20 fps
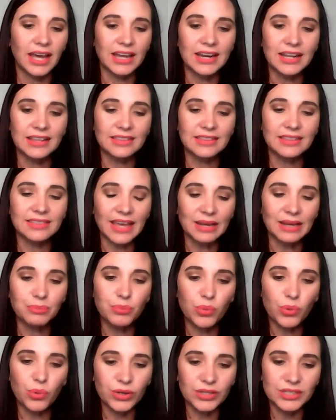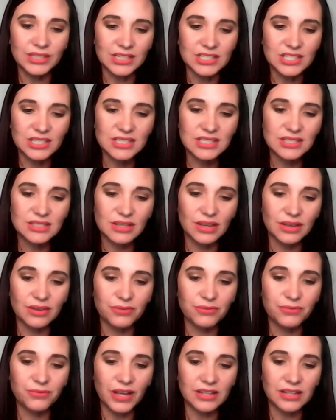And at that point, I just
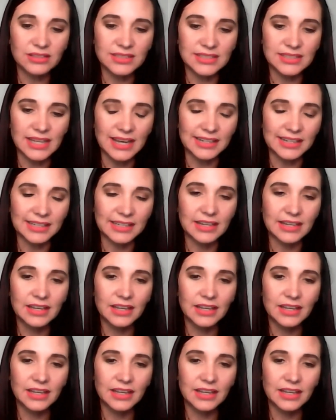felt like,